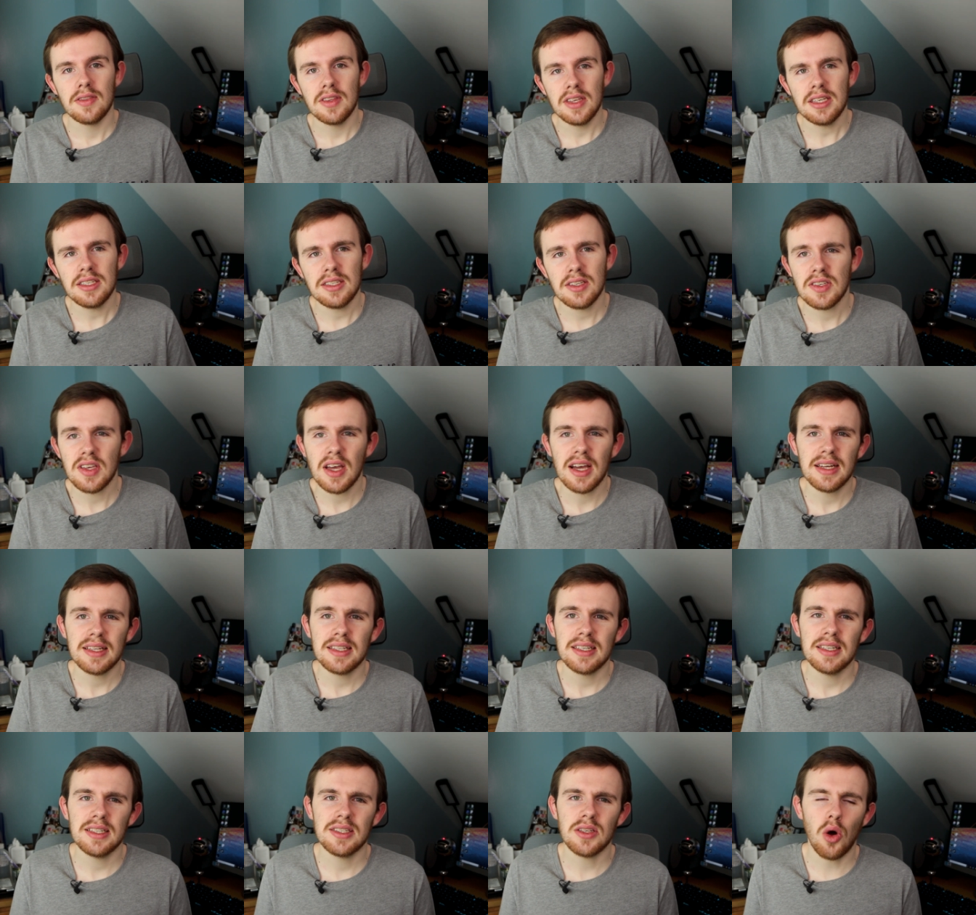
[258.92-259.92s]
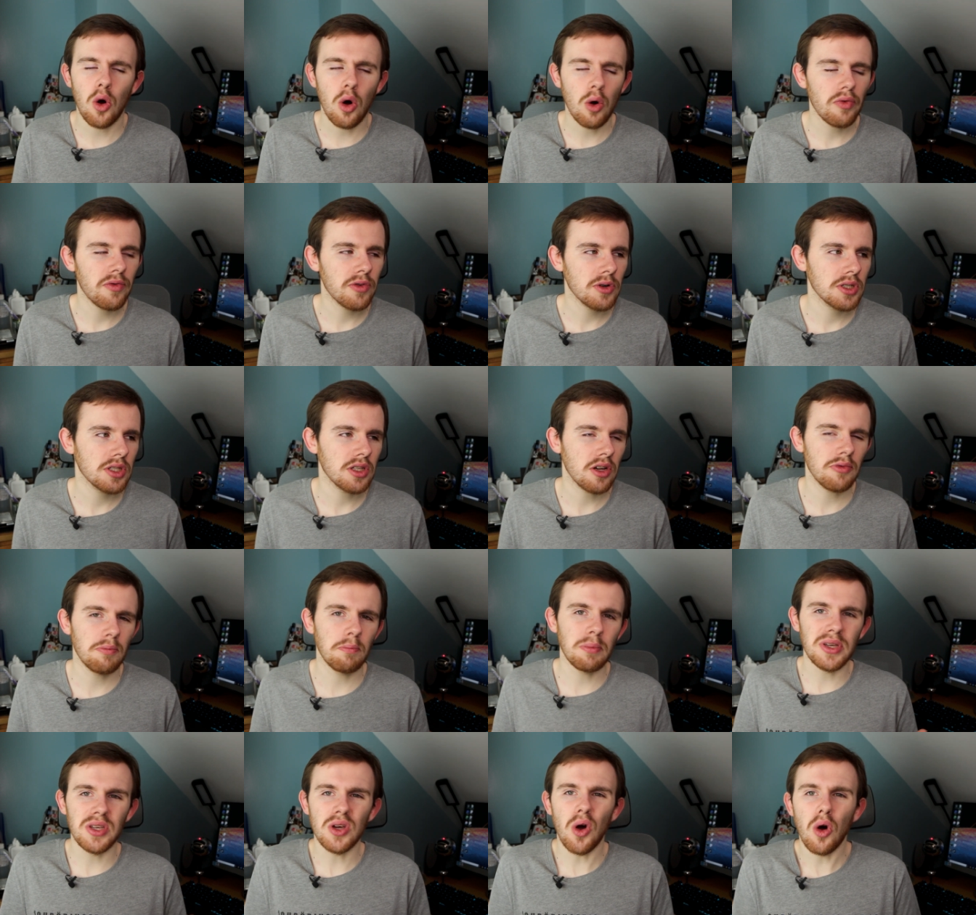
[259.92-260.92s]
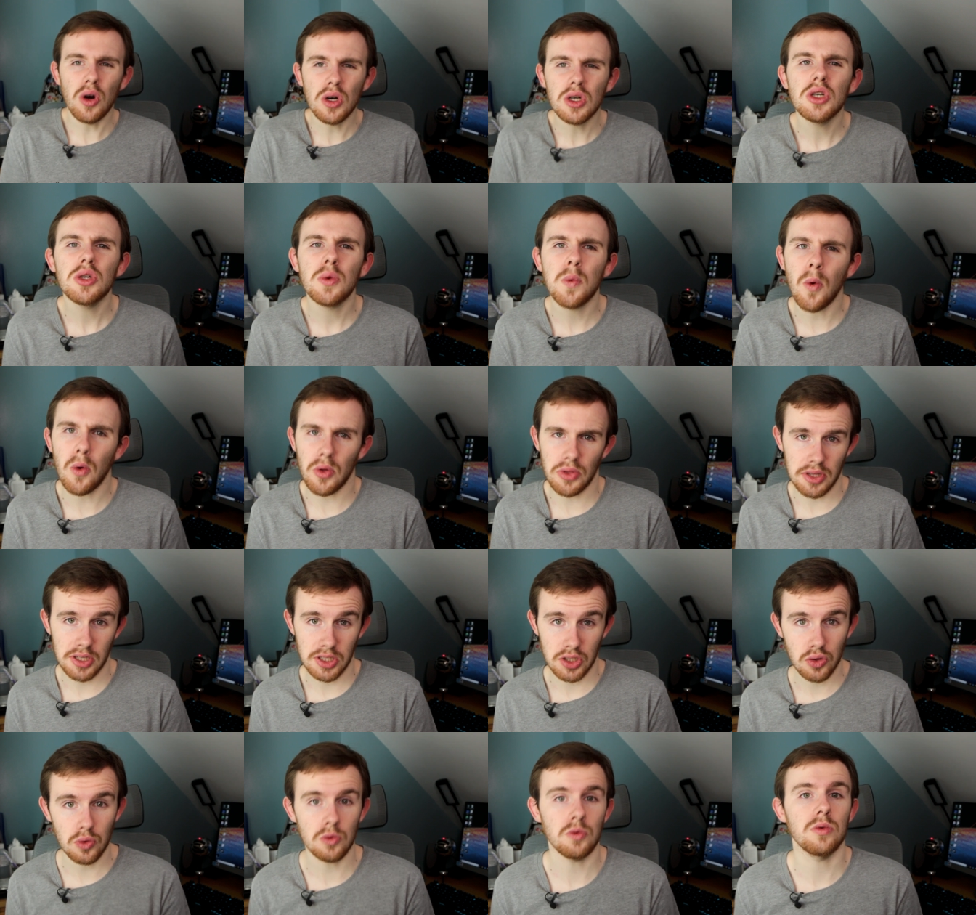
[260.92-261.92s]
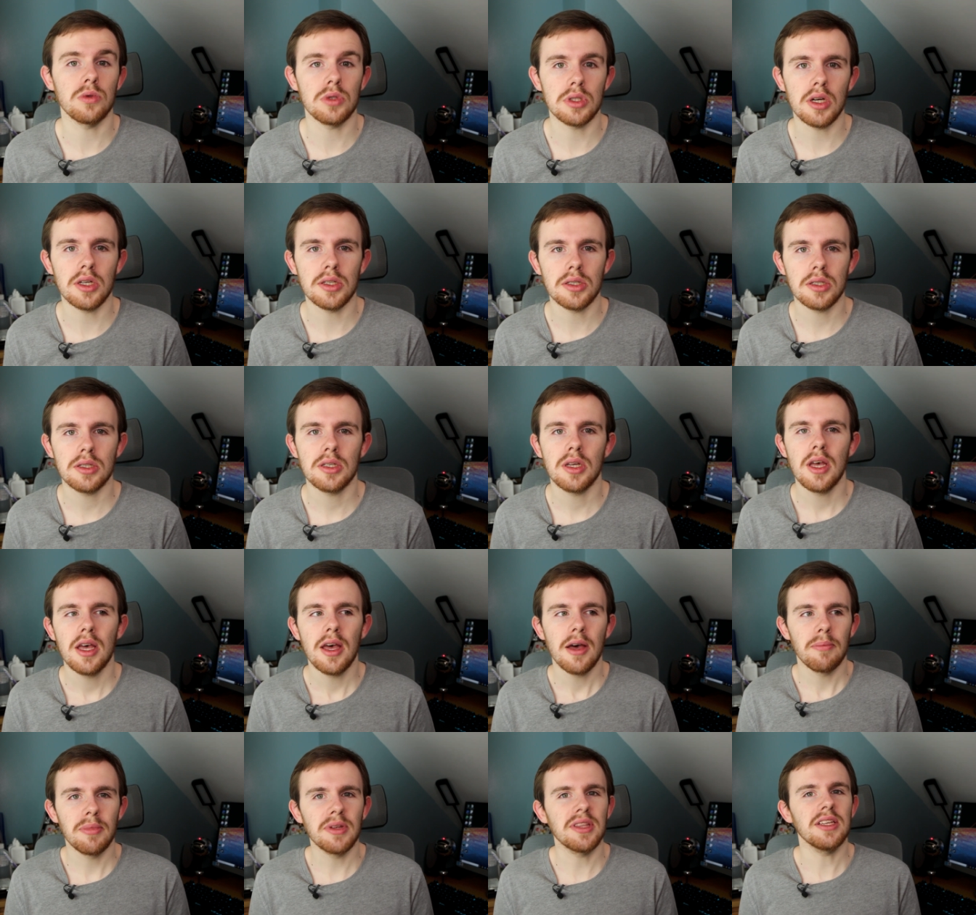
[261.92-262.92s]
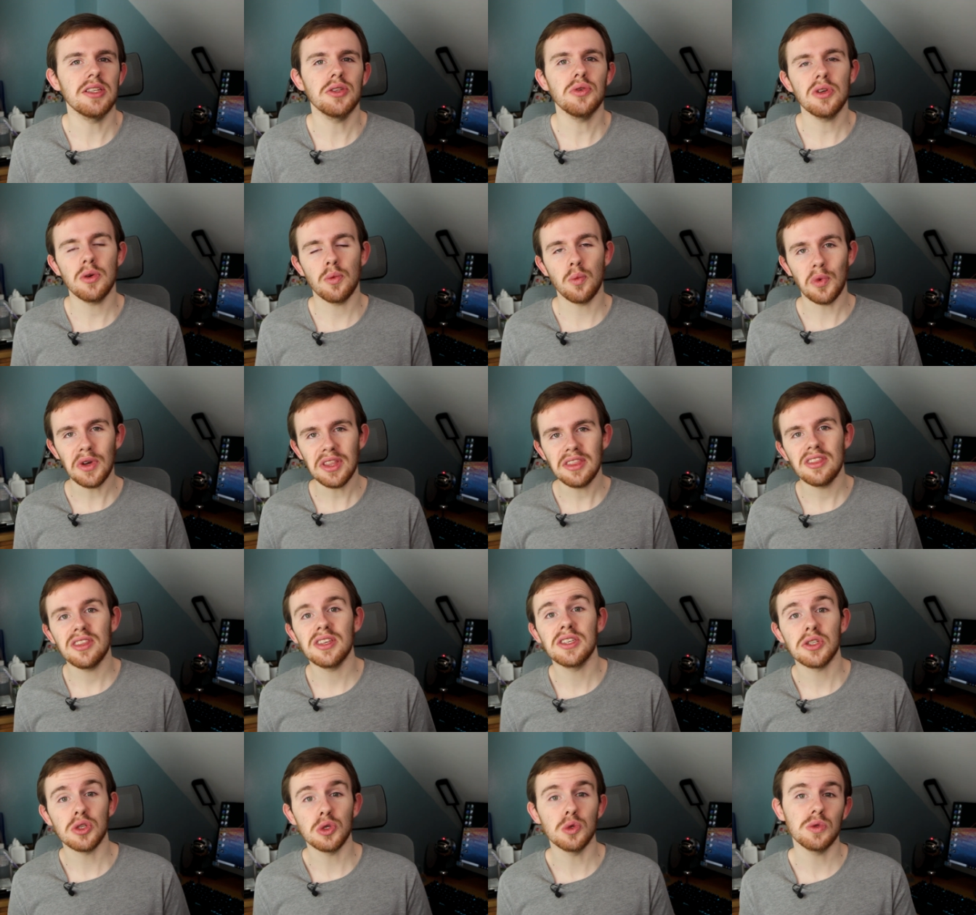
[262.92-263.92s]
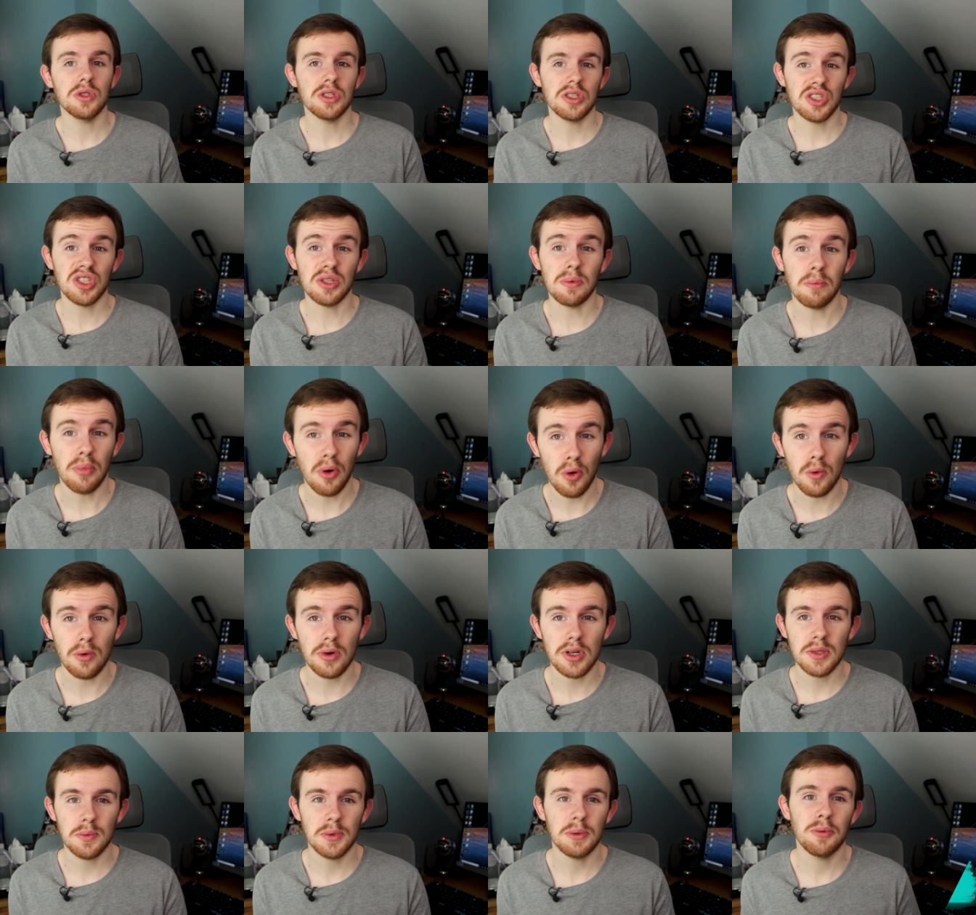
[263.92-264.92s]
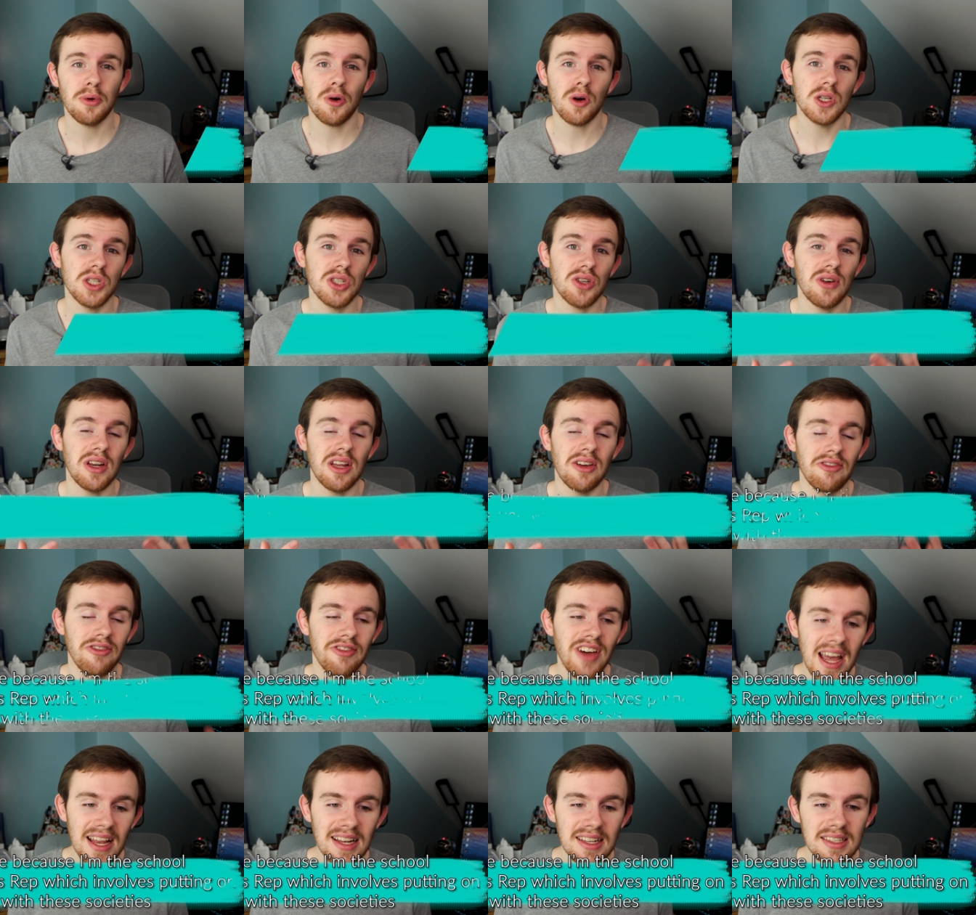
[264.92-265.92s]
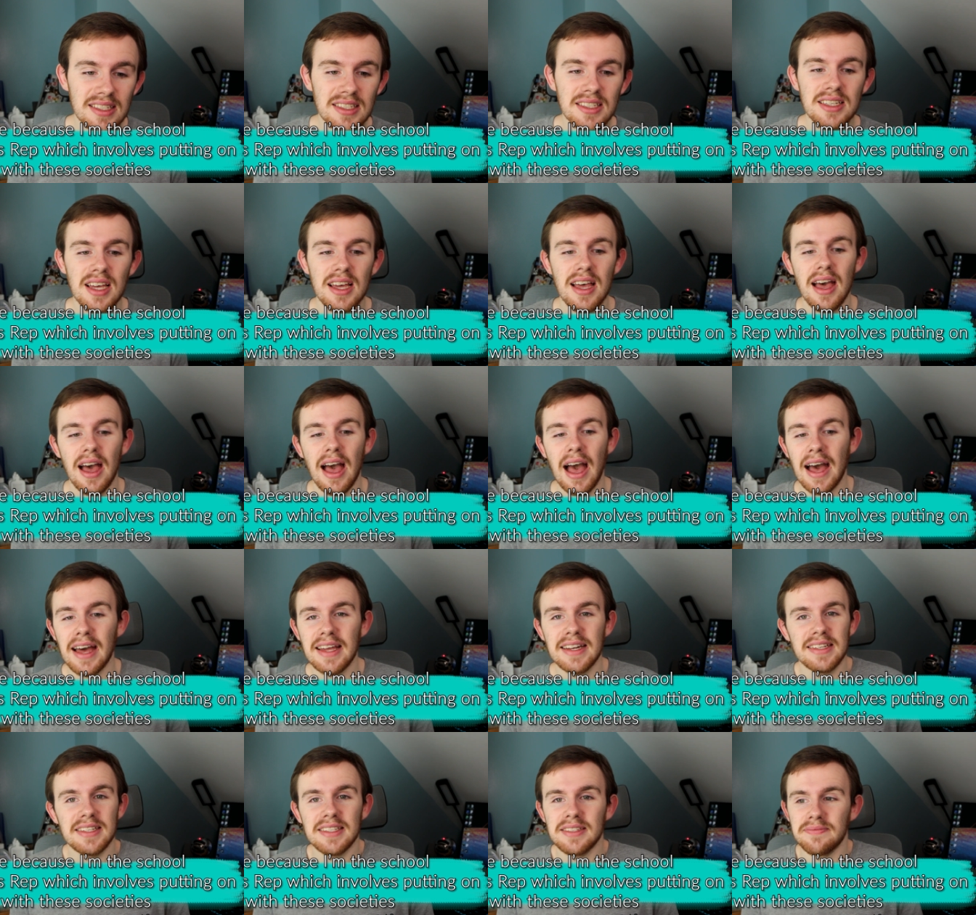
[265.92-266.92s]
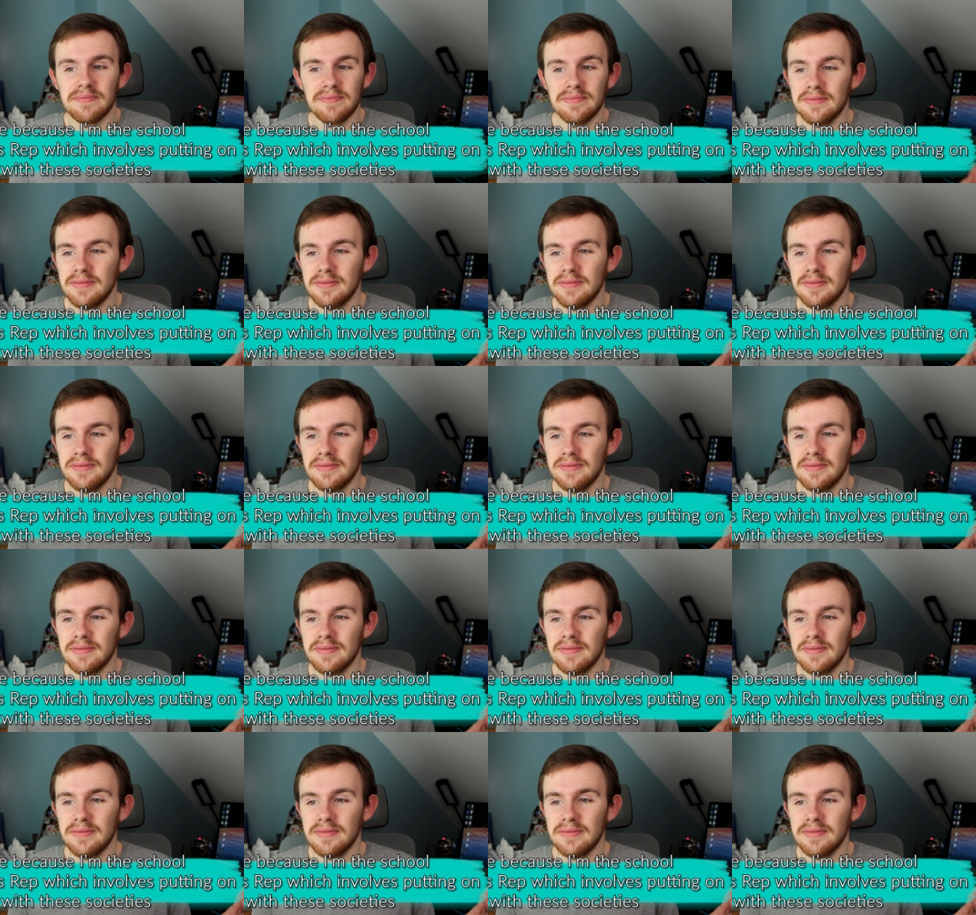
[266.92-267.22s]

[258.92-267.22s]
These societies offer stuff beyond what the school does, but they do it with the school's support. We've put on joint events, and